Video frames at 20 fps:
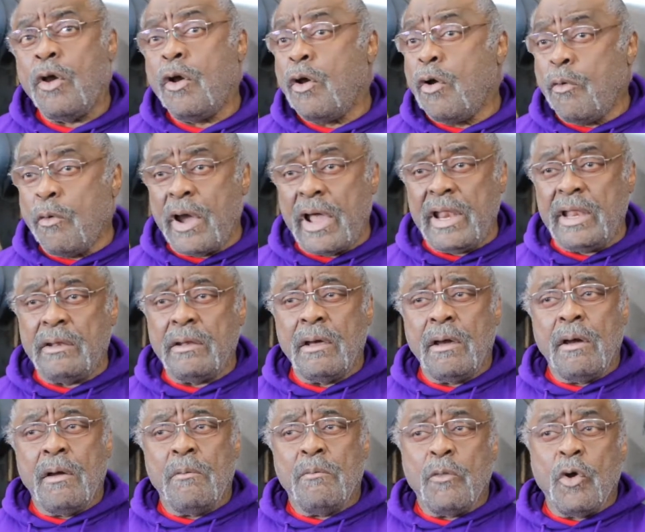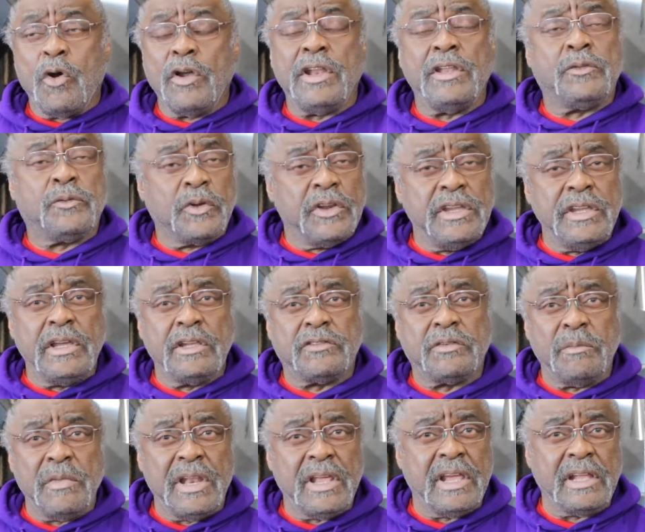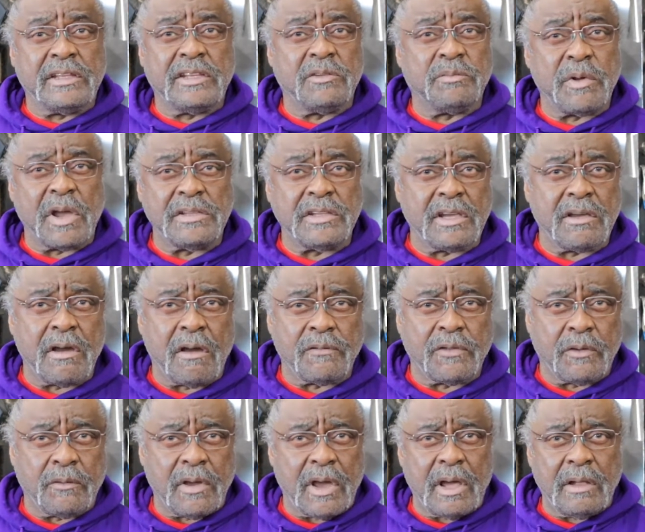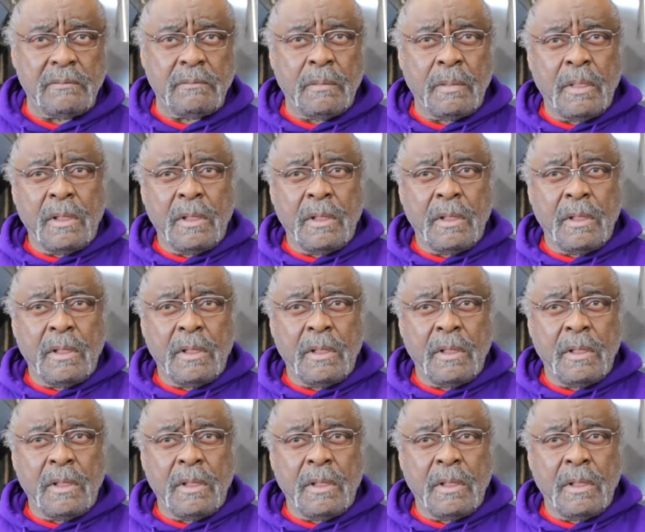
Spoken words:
who waited more than 3 years for me to get this project off the ground.